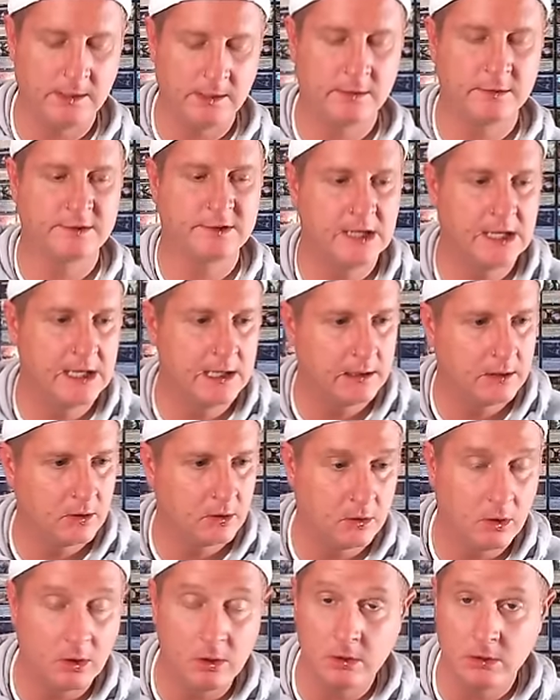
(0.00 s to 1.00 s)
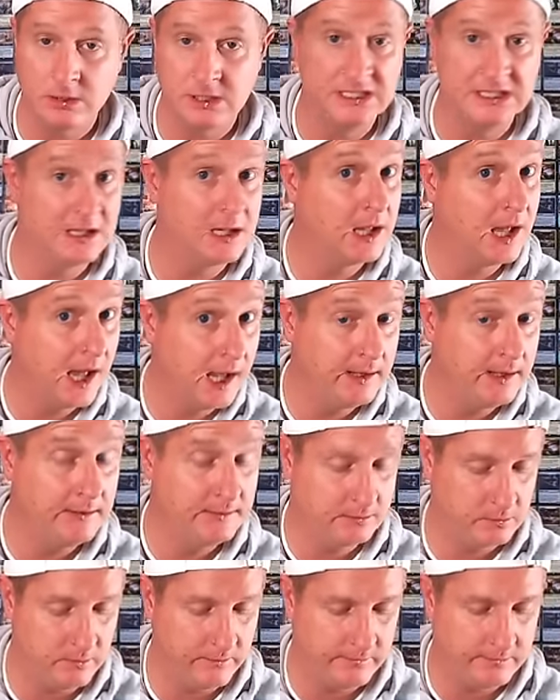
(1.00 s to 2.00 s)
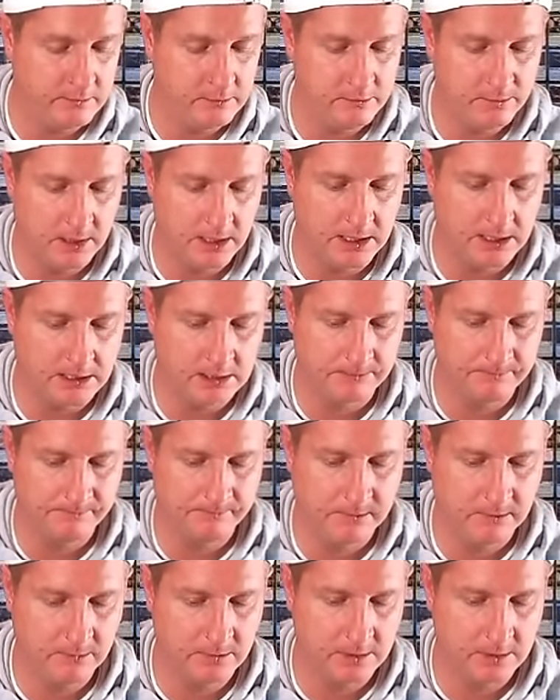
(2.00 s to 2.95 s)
understand your loyalty lies with Tupac. There we